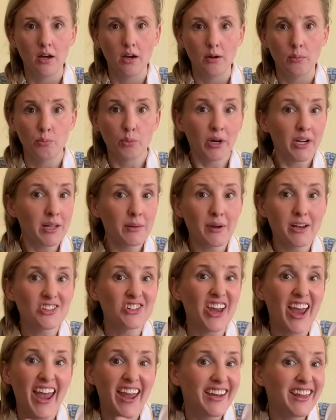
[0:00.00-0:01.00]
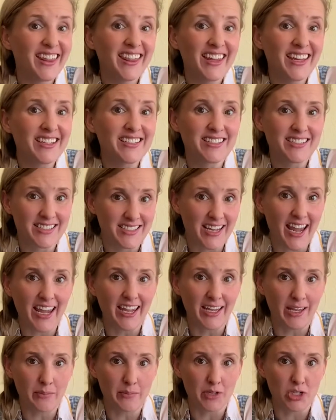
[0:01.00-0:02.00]
Pretty much anything's
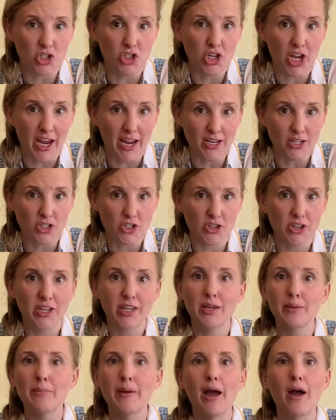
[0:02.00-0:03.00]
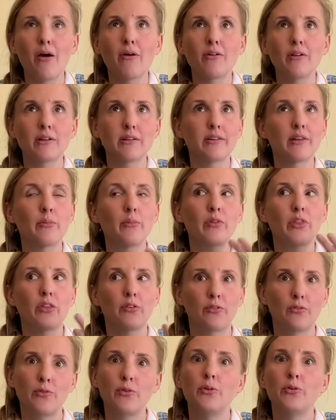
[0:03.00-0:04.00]
state can be changed. Think about some of
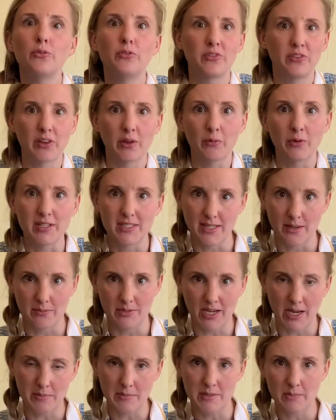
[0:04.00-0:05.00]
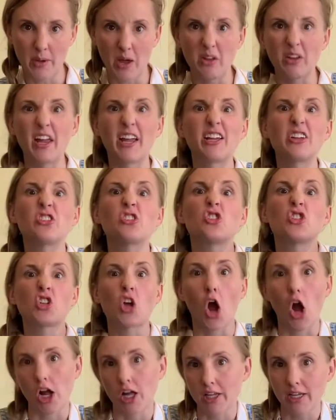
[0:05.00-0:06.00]
the foods that we sometimes melt, like
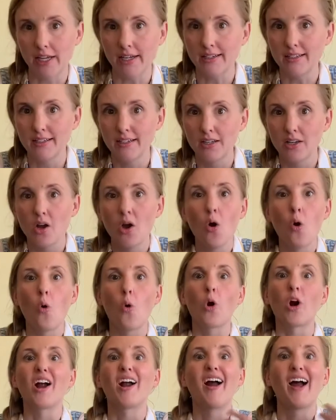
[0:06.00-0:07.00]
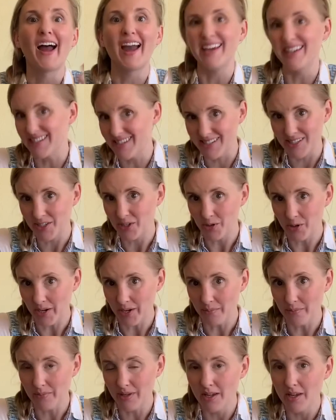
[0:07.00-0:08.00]
chocolate or ice
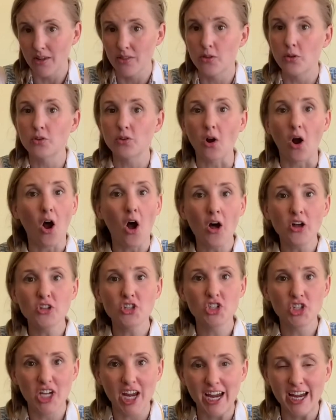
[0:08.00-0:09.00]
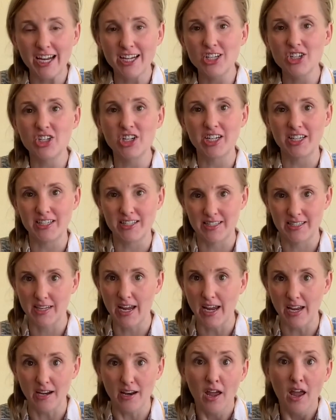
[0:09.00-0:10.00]
cream. Those are all changing
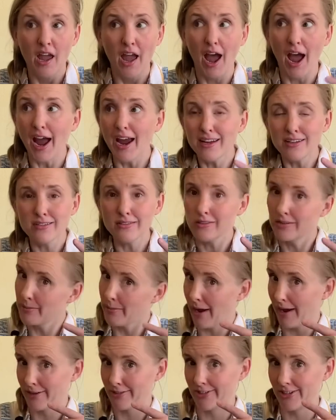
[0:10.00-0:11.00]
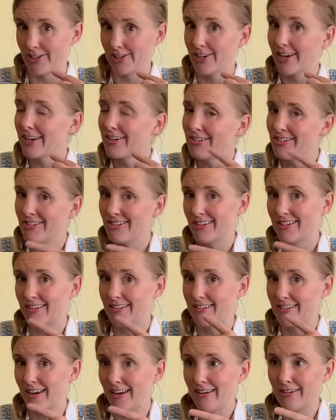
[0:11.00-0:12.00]
state. Ice cream actually changes
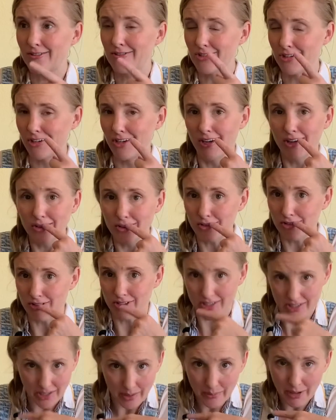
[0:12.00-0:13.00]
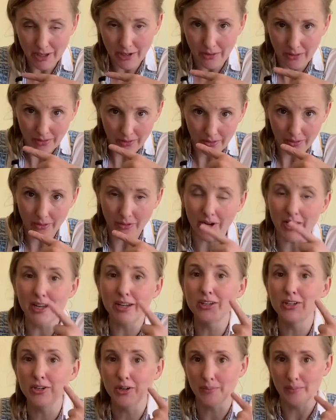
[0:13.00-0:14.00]
its state usually in your stomach or
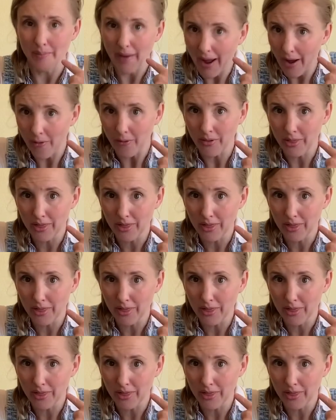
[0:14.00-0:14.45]
in your mouth,